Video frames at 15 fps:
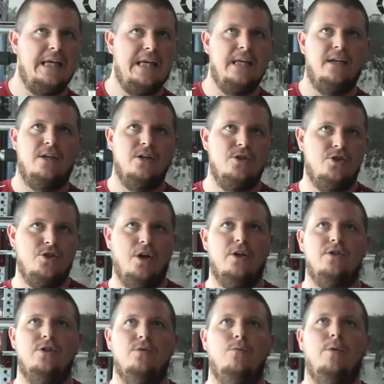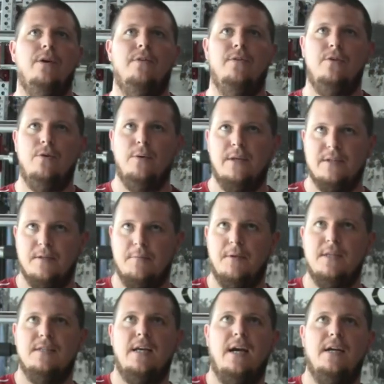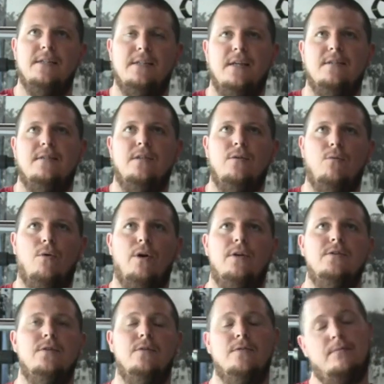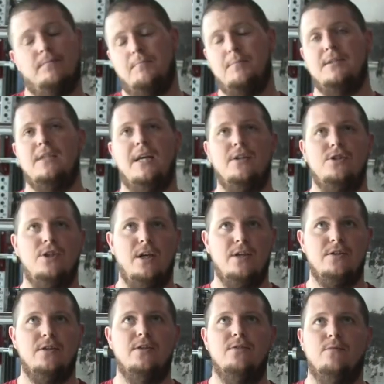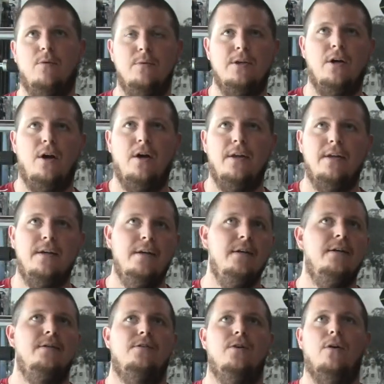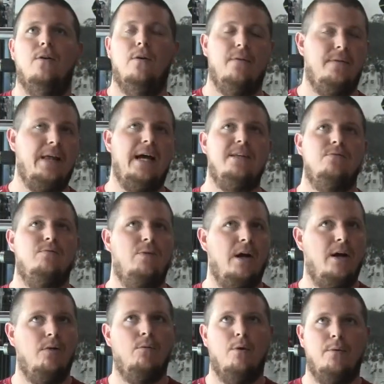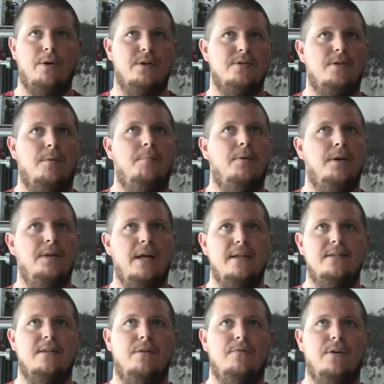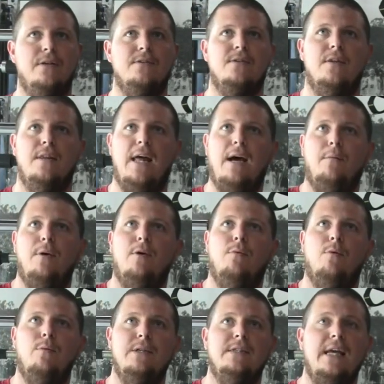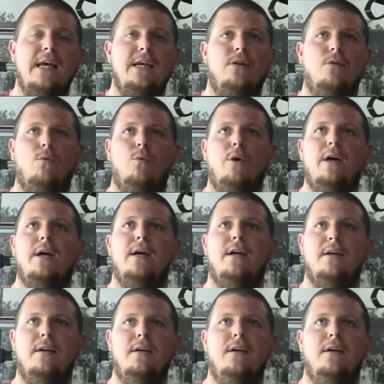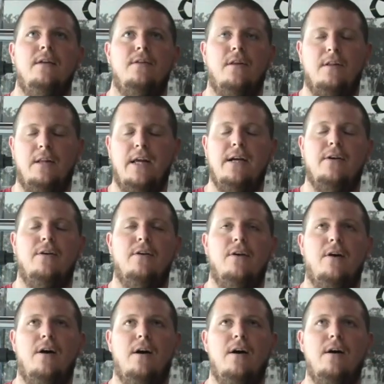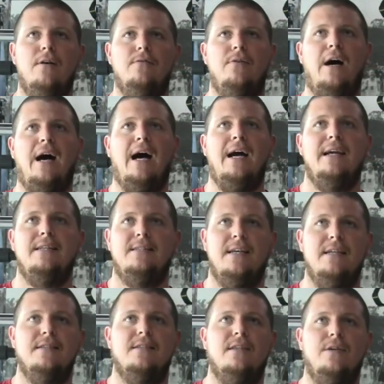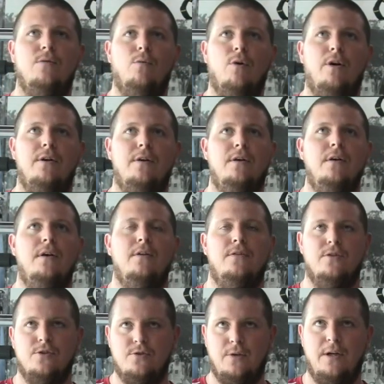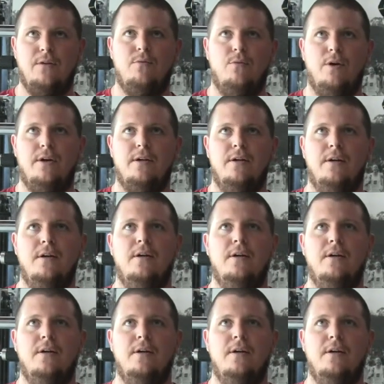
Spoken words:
in conjunction with doing some of this high intensity work. So potentiation is what we call it. So that's kind of where we're going to start putting that stuff in. So that way when we take away the layer of high intensity work, the strength work,